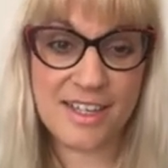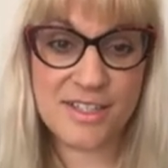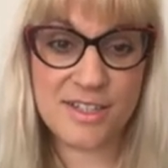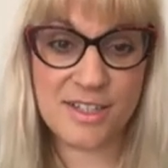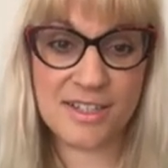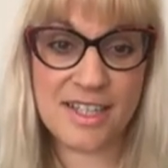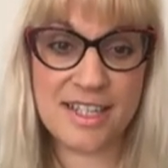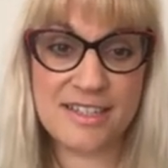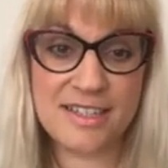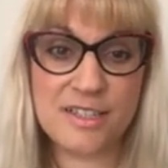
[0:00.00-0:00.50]

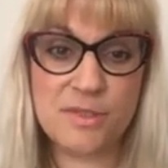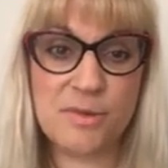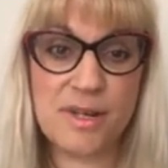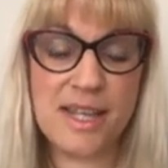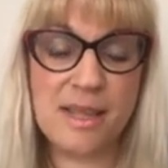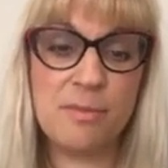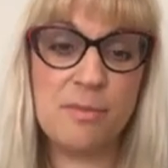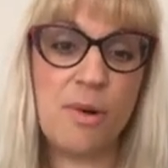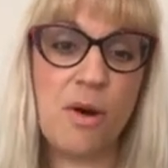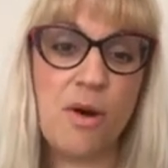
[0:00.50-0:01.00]
So this is
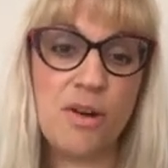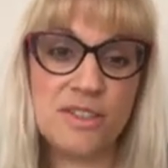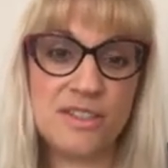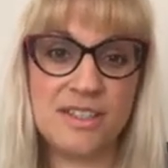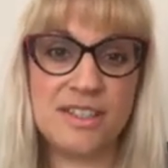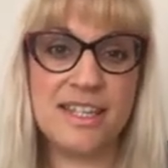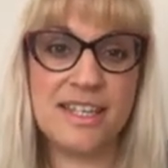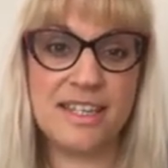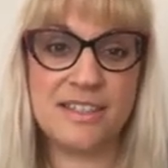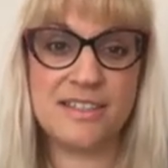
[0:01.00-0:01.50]
really
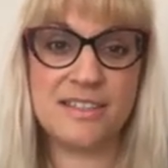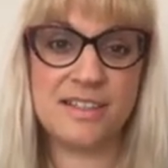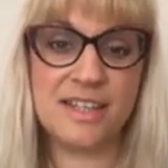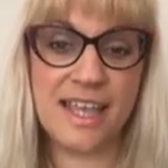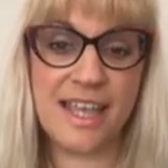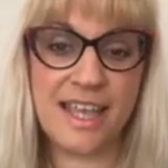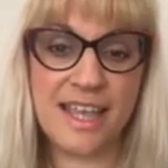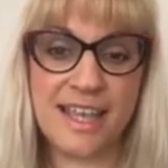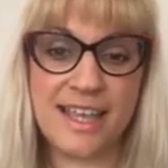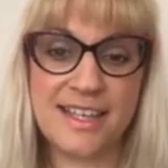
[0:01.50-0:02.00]
important here
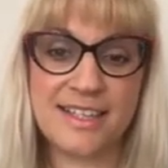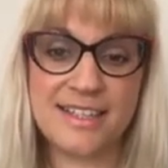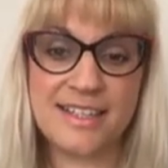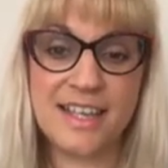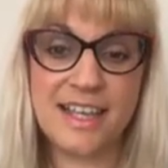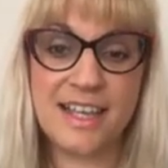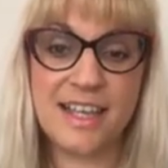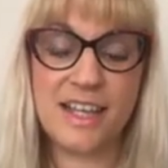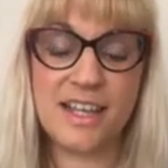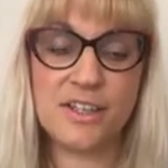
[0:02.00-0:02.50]
today,
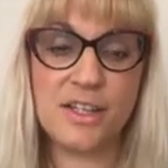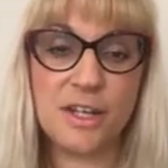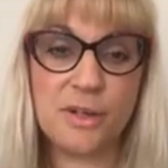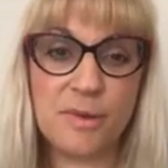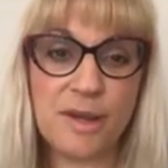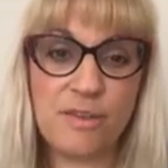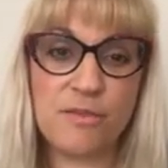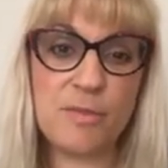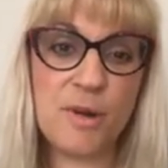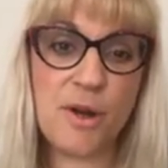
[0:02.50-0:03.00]
is the
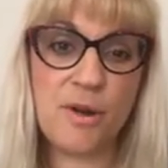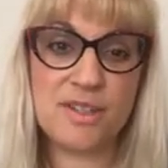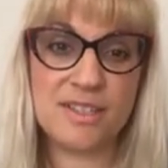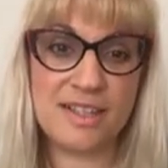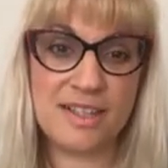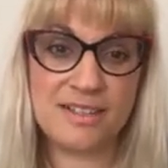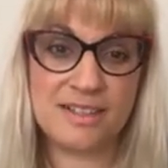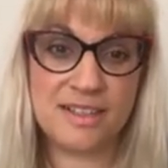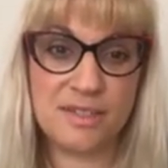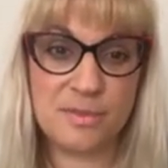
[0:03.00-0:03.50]
grief
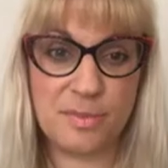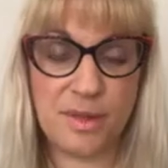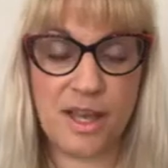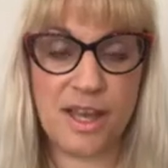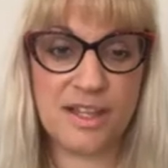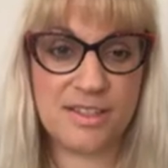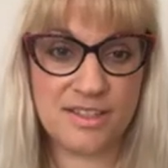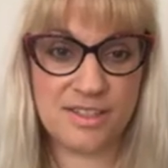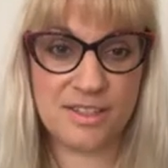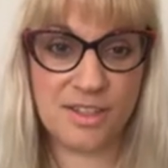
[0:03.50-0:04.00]
process is
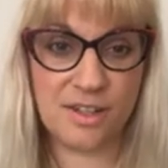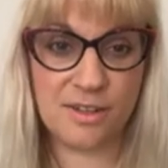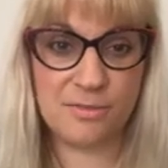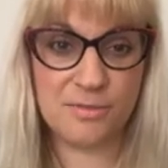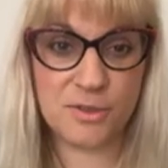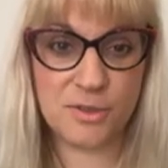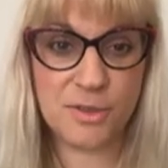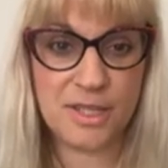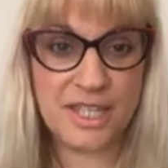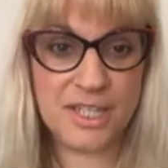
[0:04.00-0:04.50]
personal
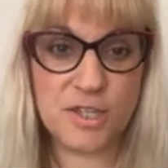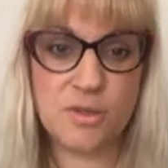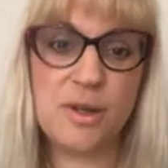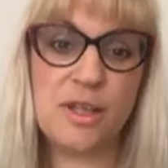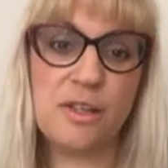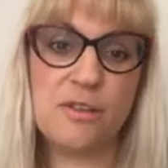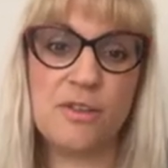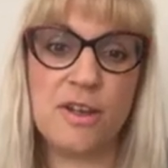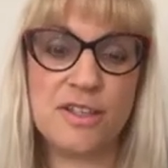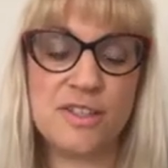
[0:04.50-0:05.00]
to each
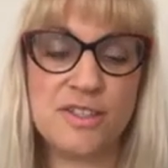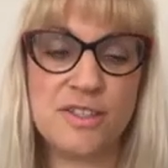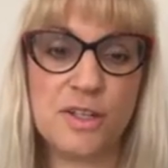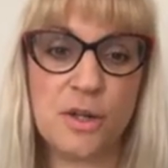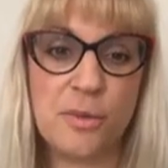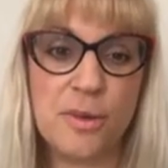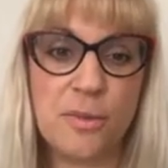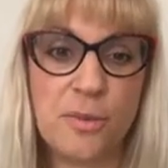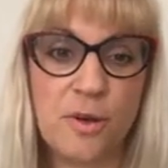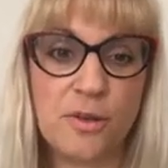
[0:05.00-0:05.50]
one of us,
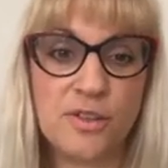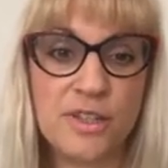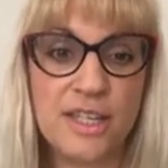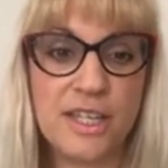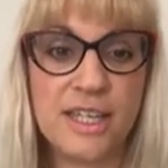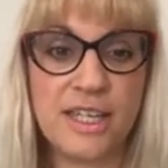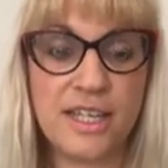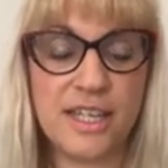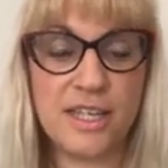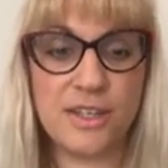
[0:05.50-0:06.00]
so we won't
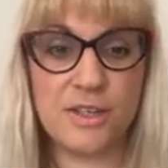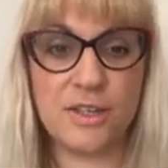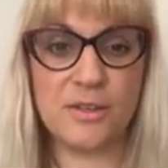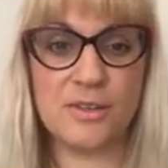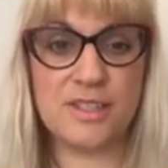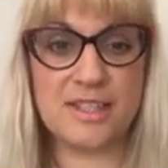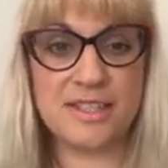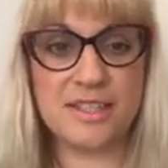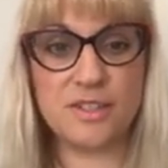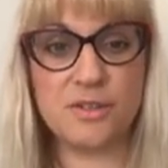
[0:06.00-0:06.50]

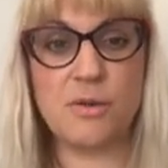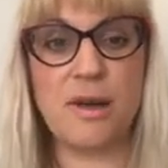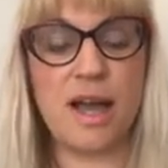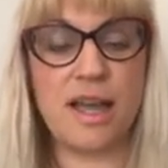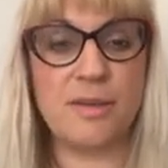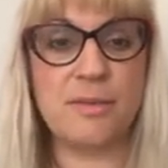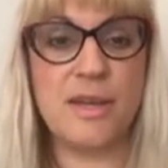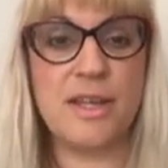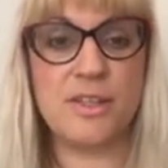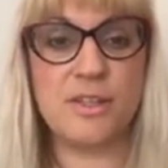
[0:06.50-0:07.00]

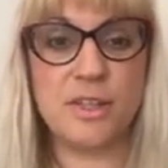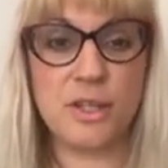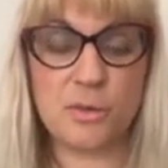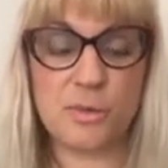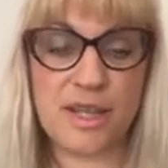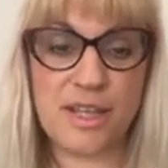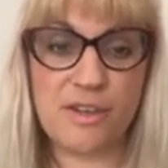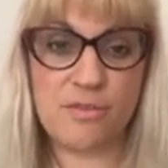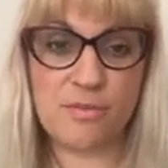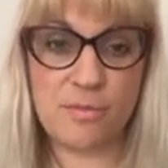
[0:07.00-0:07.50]
describe the
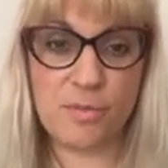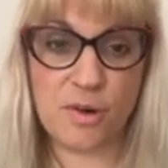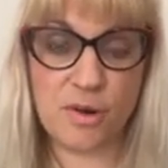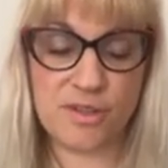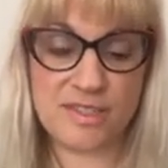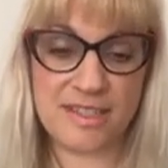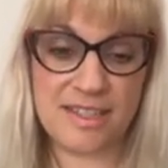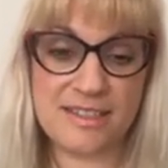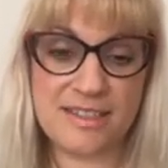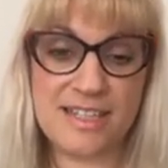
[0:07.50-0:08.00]
grief
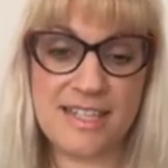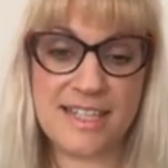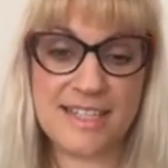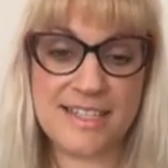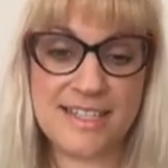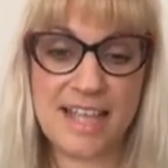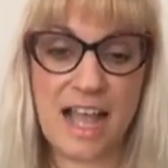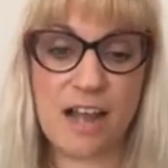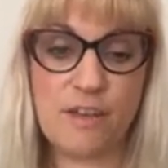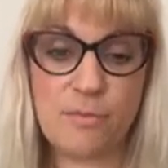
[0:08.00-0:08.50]
process in
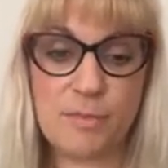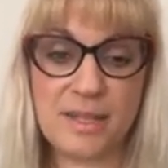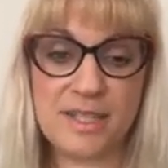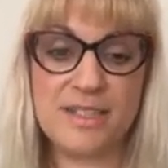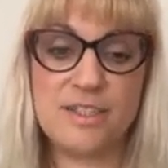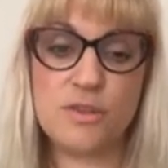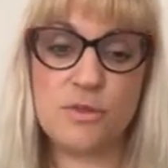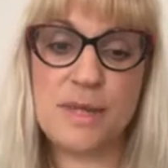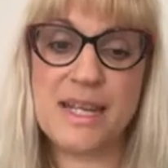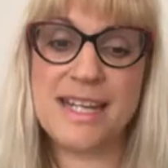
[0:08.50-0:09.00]
itself, but
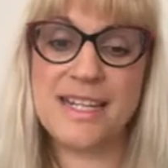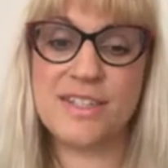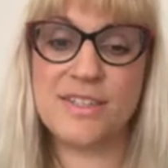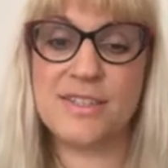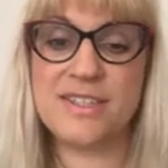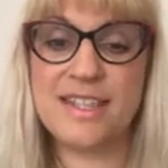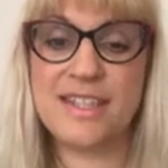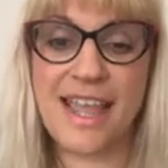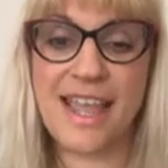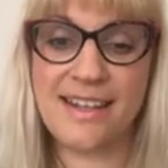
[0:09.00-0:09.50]
it's really
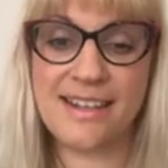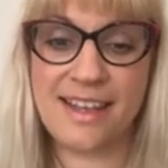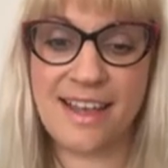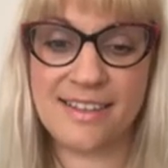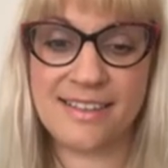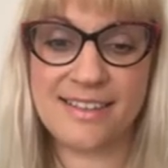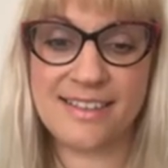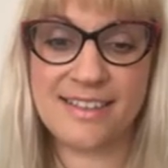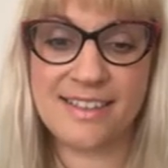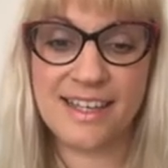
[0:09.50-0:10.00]
to say
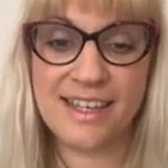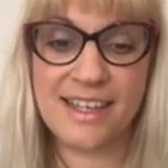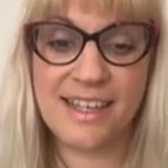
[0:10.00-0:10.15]
that